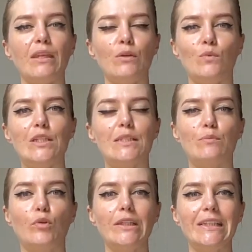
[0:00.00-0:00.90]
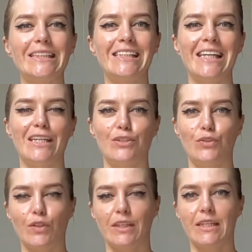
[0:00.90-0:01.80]
What is important
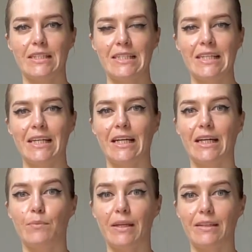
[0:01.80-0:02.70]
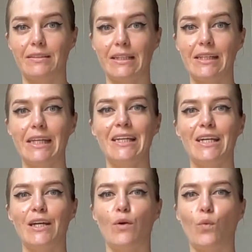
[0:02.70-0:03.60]
during this breathing technique,
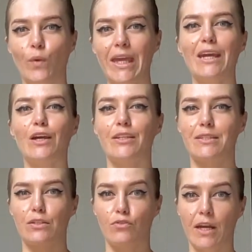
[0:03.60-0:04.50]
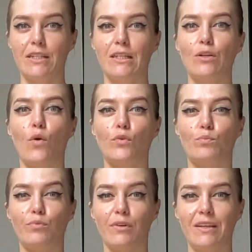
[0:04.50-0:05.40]
we concentrating on
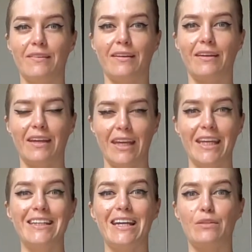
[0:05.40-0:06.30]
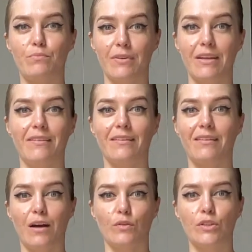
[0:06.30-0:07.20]
breathing in and breathing
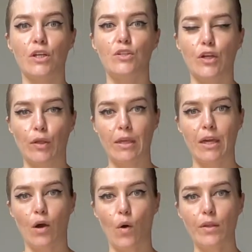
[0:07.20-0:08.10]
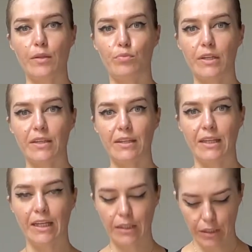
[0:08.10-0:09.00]
out. So on the breathing
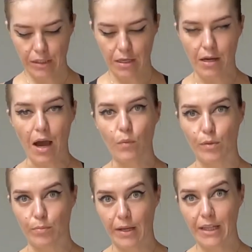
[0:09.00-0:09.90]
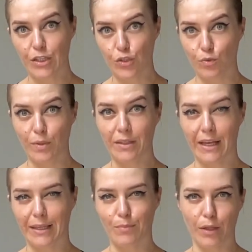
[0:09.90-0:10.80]
in, our belly should be
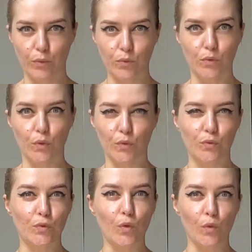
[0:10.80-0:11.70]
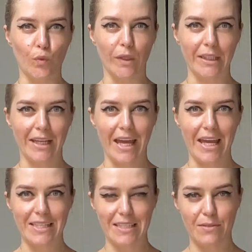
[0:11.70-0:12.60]
like a balloon, go forward,
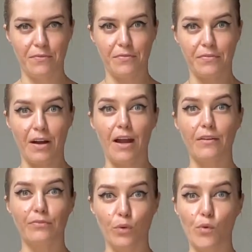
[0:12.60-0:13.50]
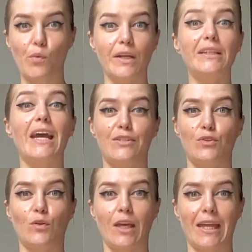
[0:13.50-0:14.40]
as far forward as
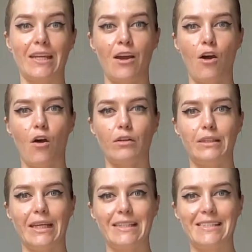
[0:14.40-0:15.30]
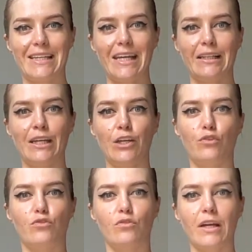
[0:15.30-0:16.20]
you can. On the exhale, you
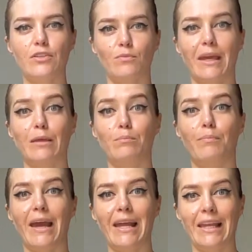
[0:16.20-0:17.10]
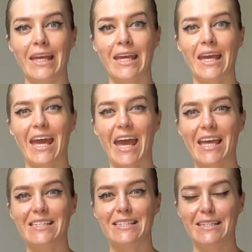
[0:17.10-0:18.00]
try to make belly
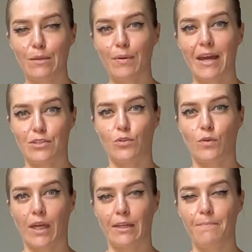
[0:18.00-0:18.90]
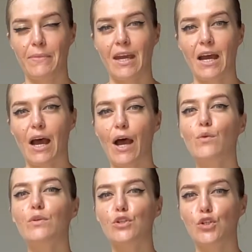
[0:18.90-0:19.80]
as deep as you can. I
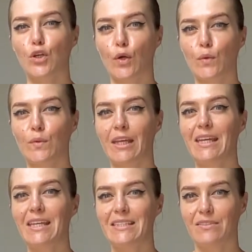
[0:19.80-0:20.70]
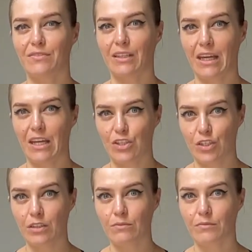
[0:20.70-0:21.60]
will show the easy
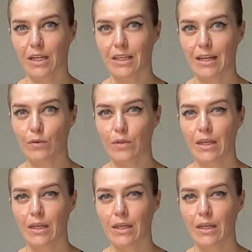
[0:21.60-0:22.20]
variation right now